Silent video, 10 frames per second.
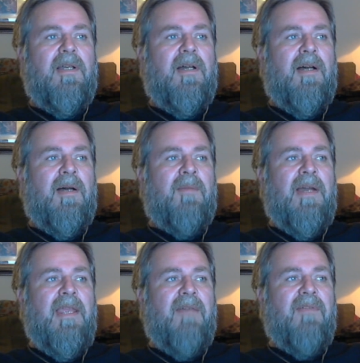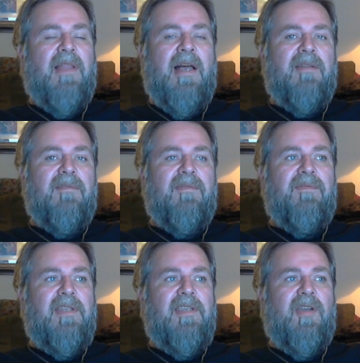I have a lot of
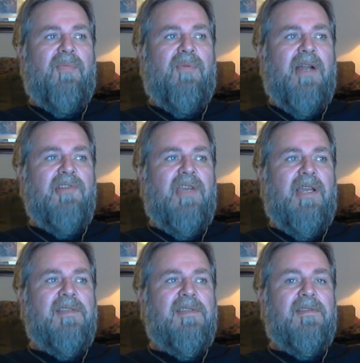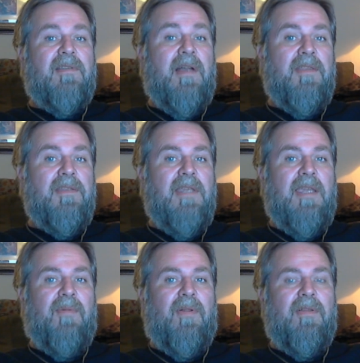video projects on the
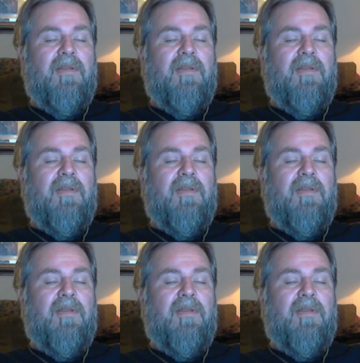table.